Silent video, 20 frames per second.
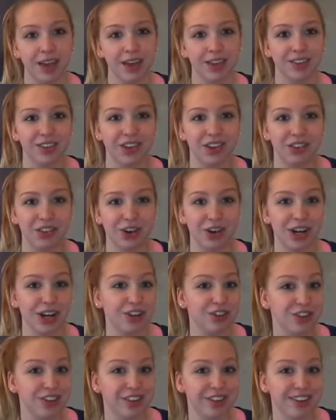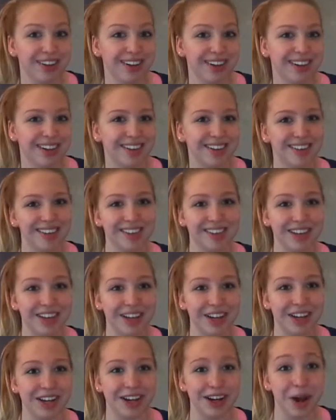So if you're interested in
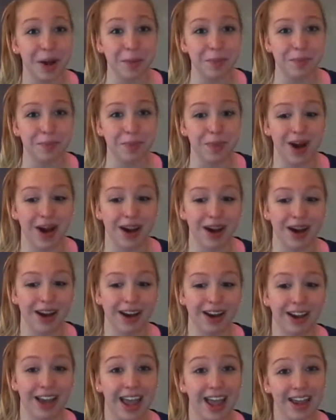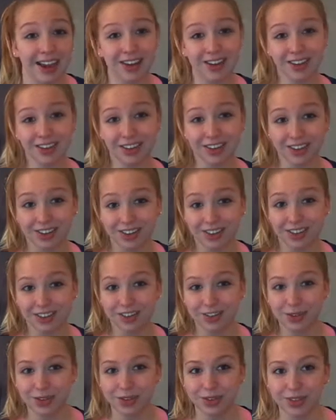seeing my answers
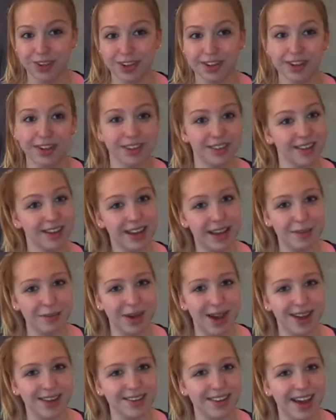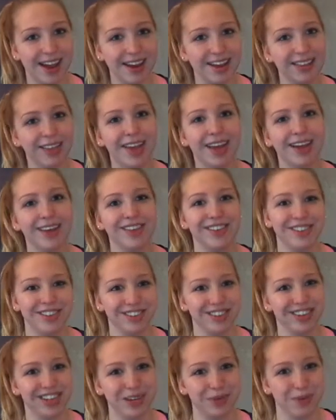to the TMI tag, then
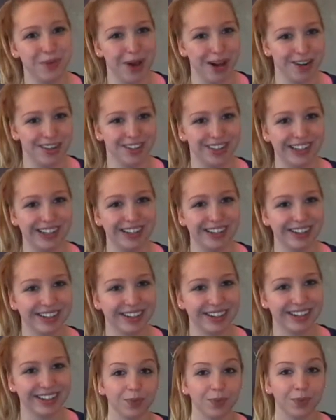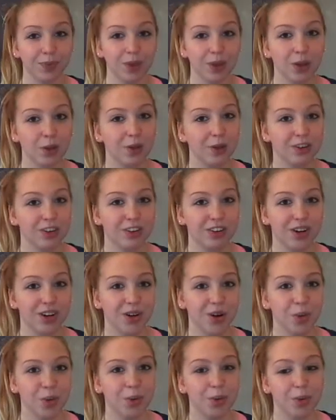just keep watching.
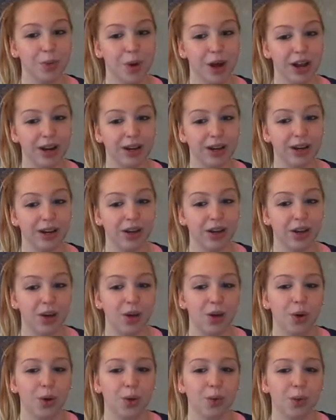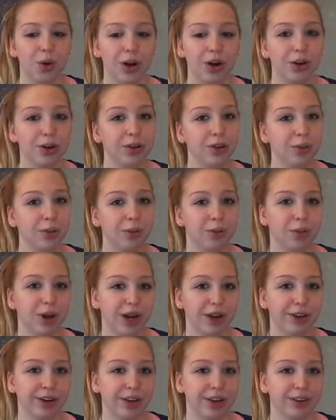Question 1. What are you
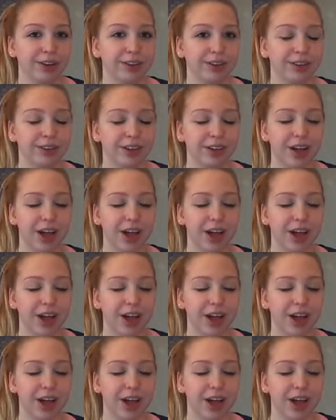wearing?